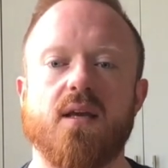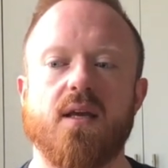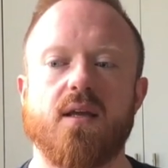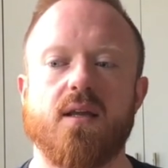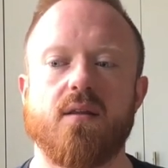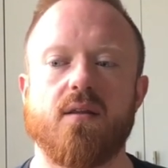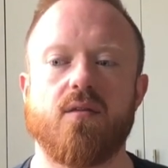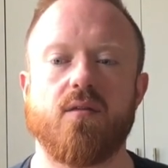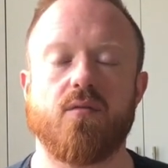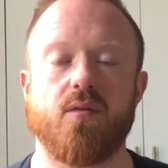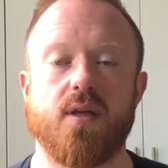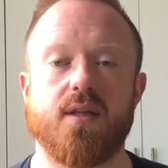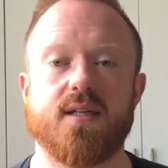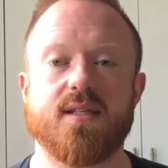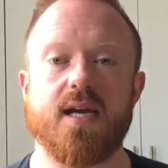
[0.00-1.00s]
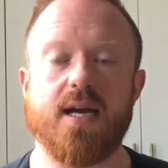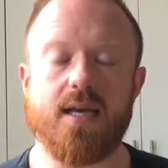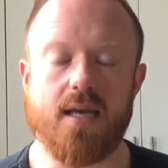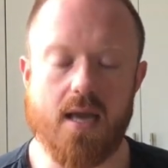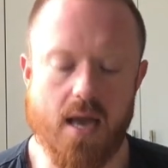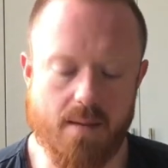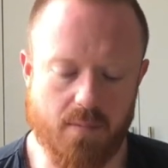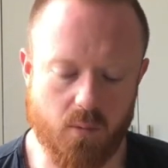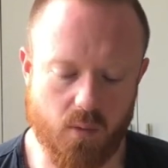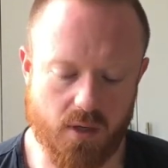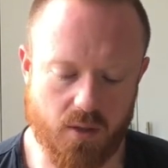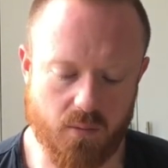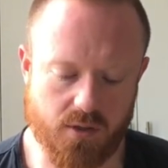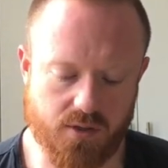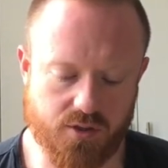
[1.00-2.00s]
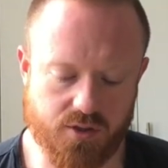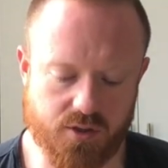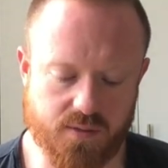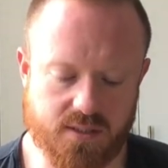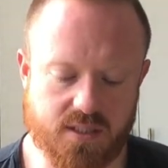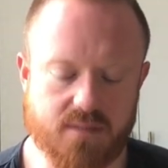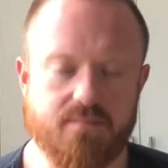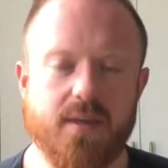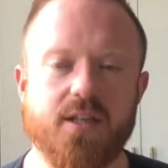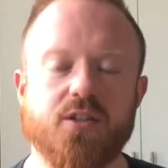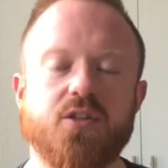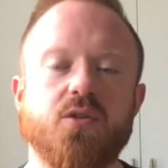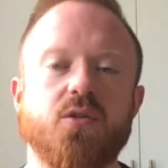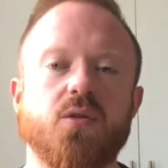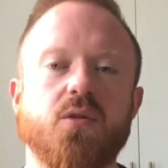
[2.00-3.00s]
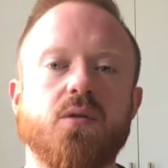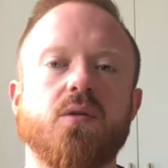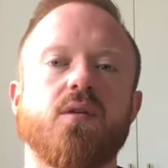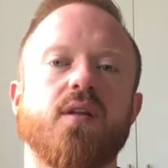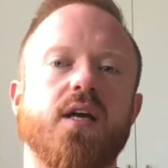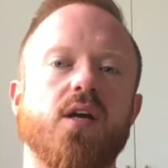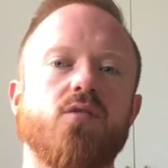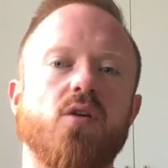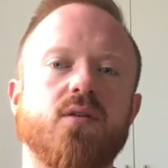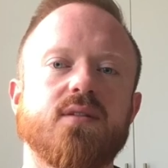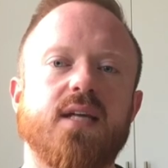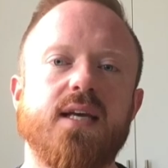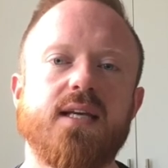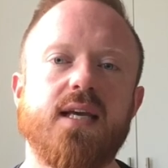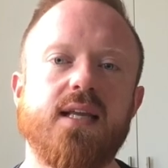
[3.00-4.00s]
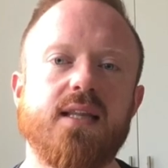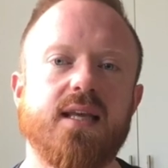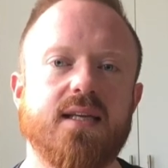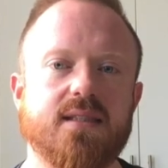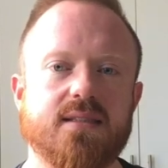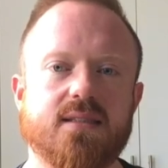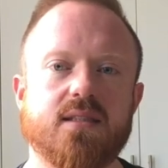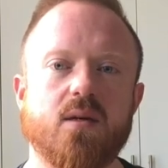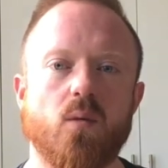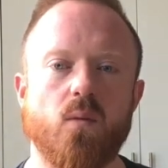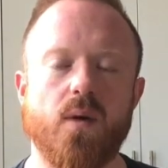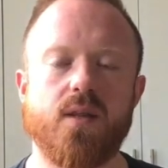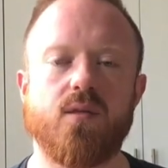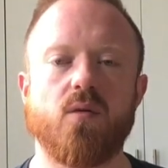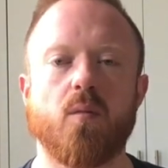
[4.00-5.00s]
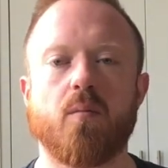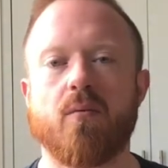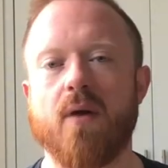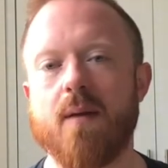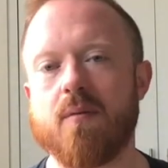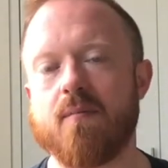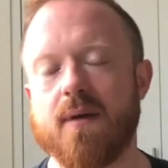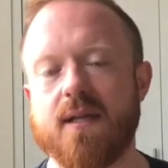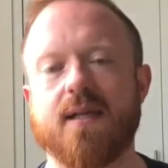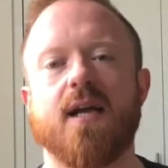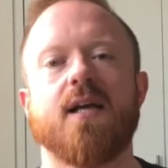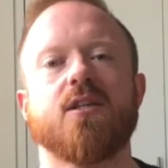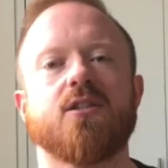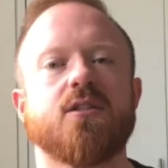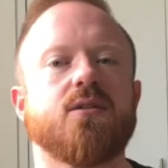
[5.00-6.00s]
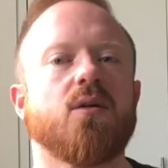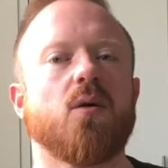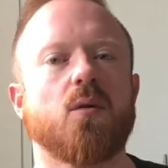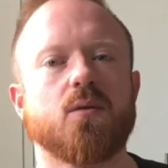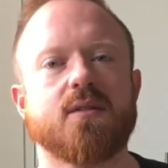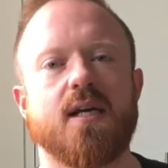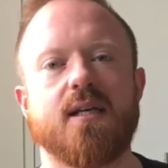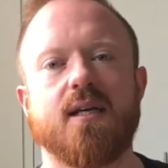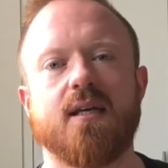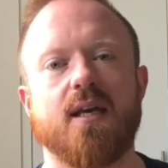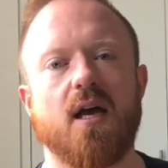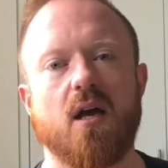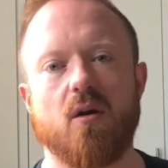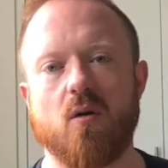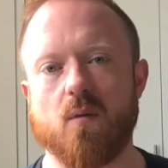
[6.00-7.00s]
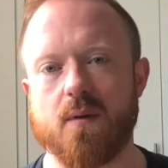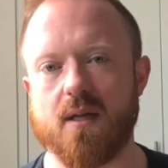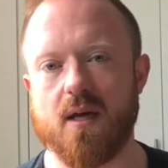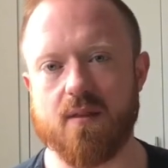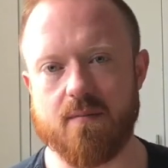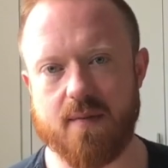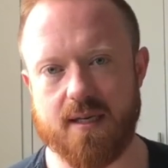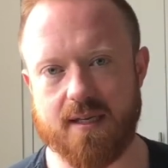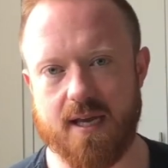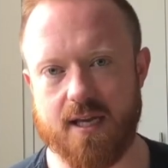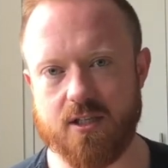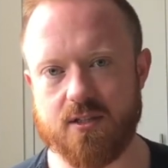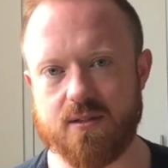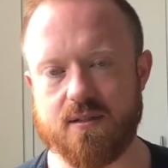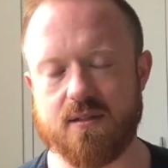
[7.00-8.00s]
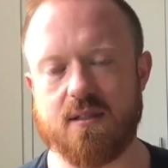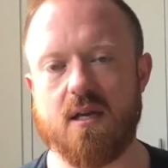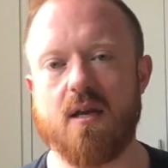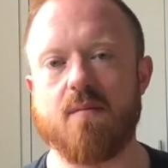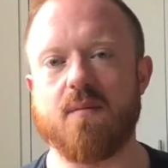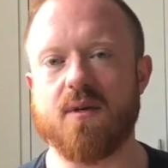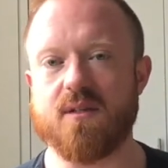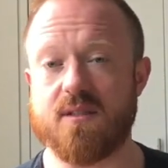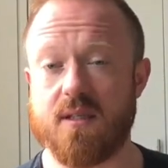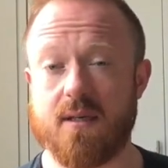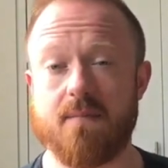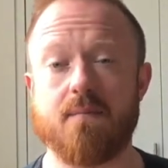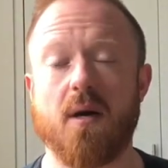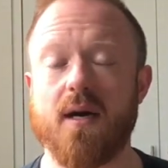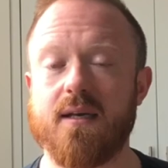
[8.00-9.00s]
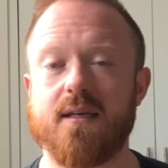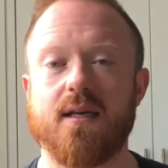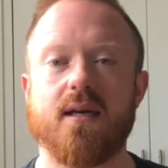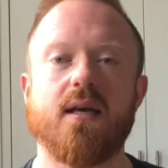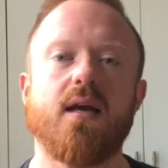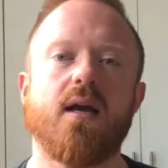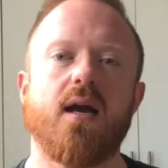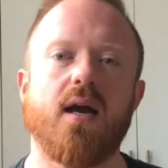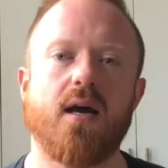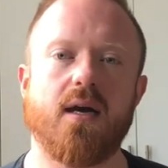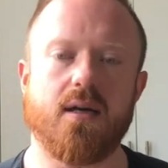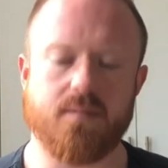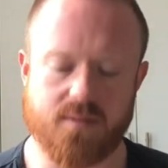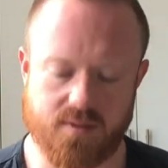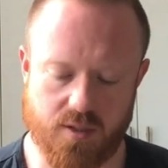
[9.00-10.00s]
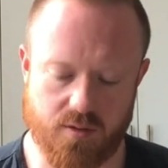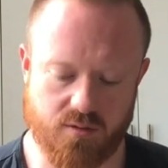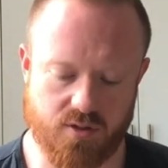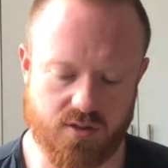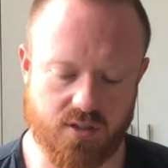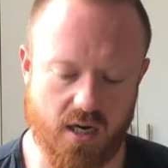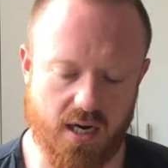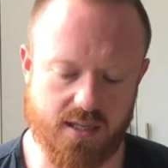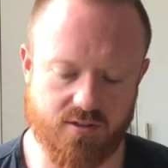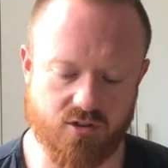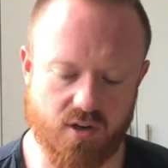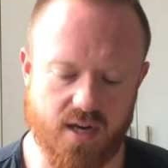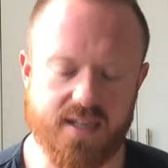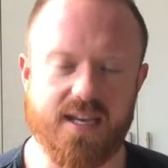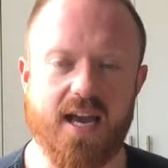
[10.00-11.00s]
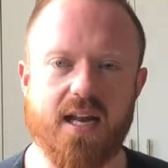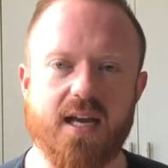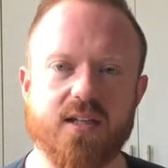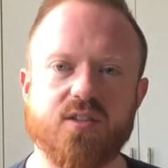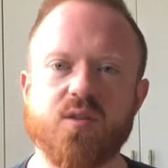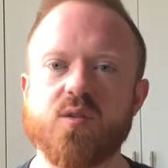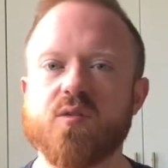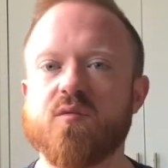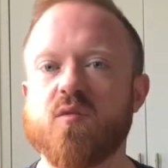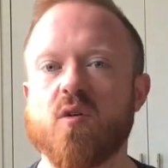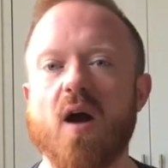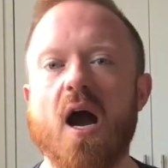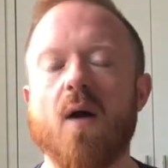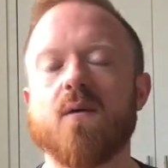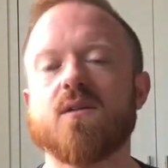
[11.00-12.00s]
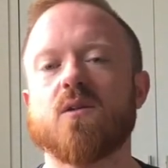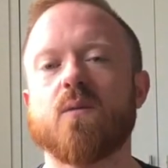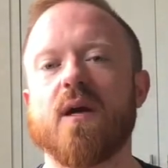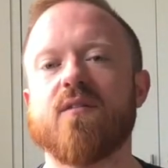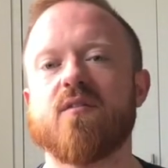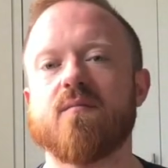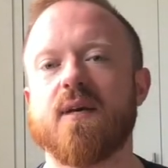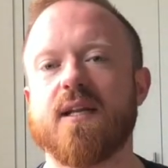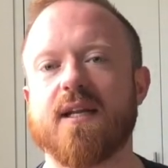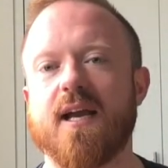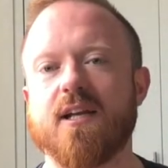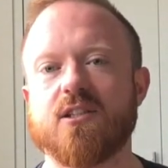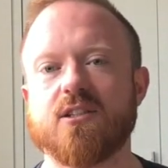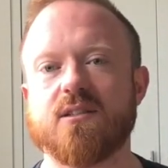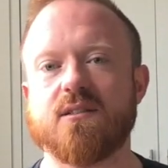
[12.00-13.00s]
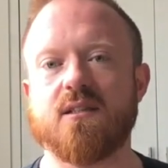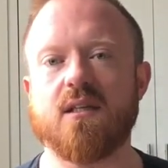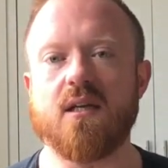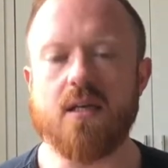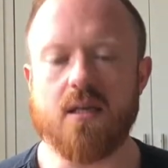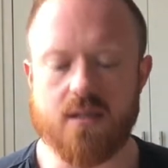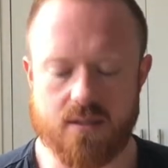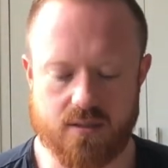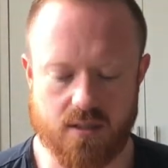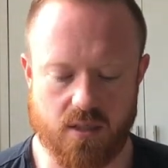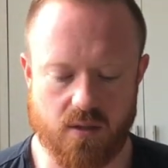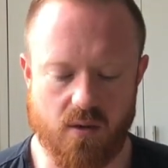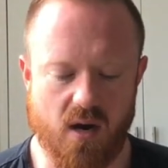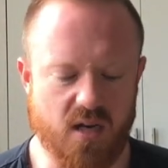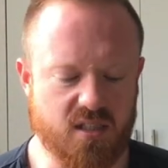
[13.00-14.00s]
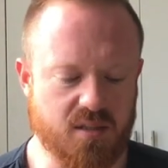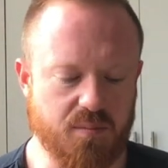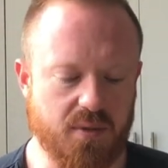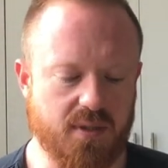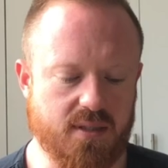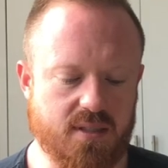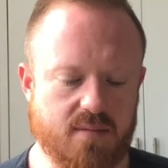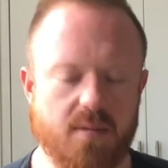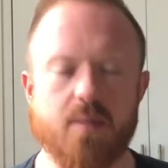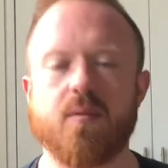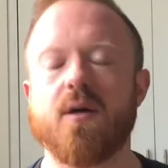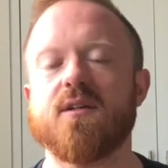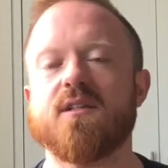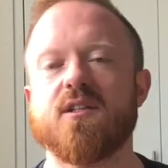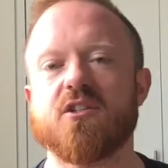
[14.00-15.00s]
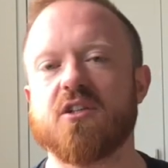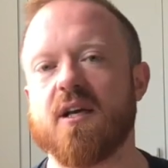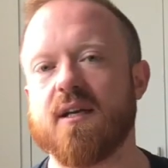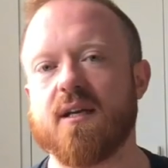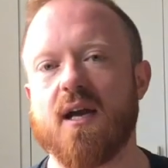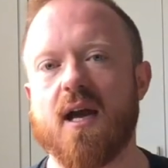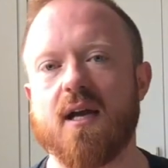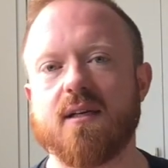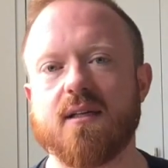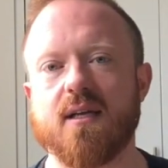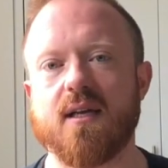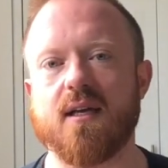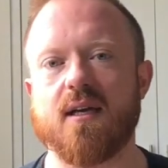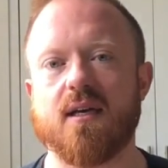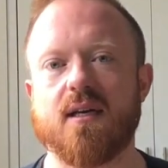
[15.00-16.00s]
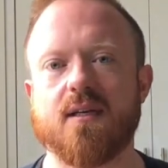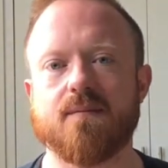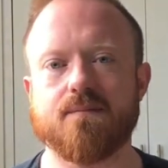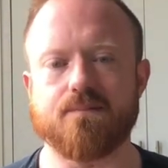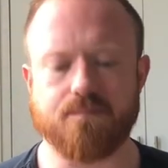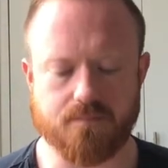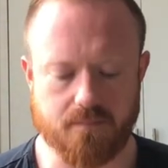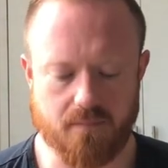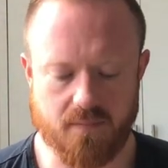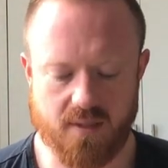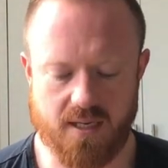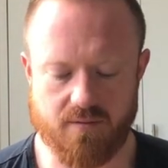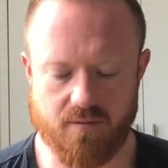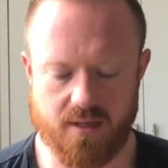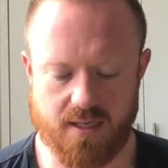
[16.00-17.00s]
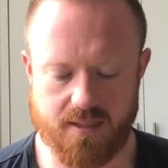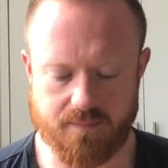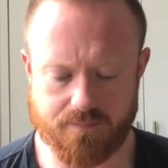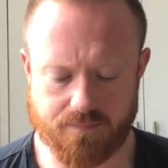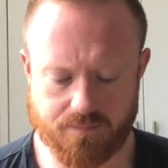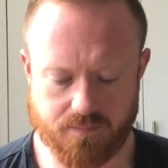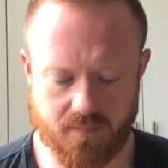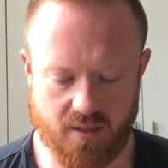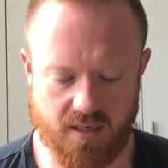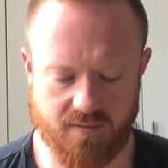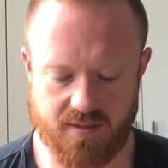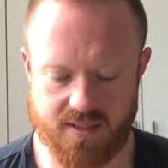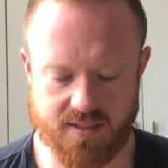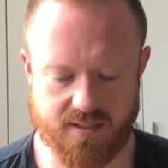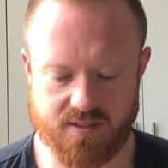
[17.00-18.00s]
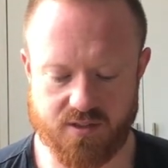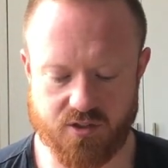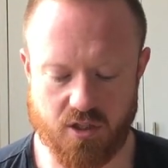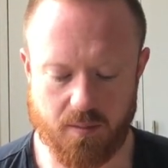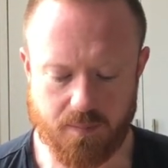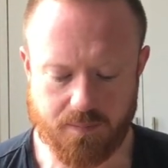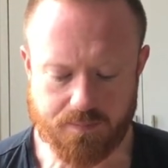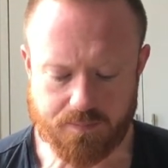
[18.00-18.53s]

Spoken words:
in the day. But what I want you to do is just make sure that you're not taking this with your PrEP medication or taking it along with other medications, because it can bind it. I try and get like 2 to 4 hours away from medication. So I just put this in my protein shake and it really does the job.